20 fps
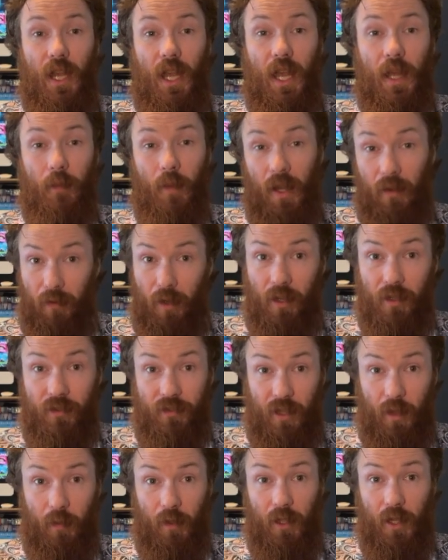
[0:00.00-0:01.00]
and by very
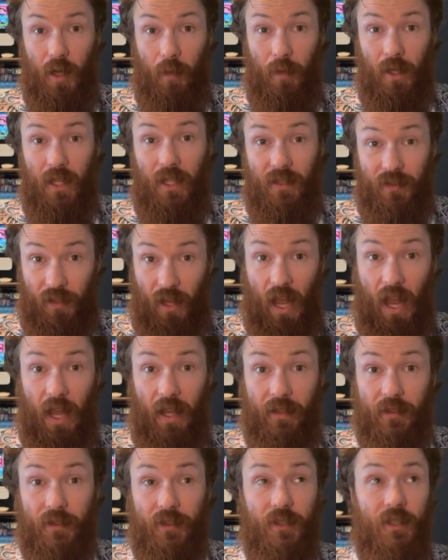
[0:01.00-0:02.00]
similar I mean
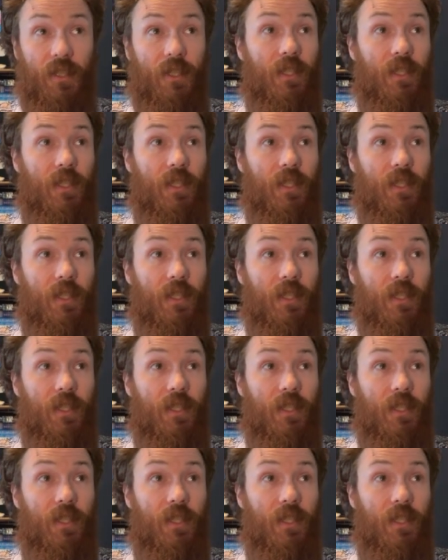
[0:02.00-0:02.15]
exact.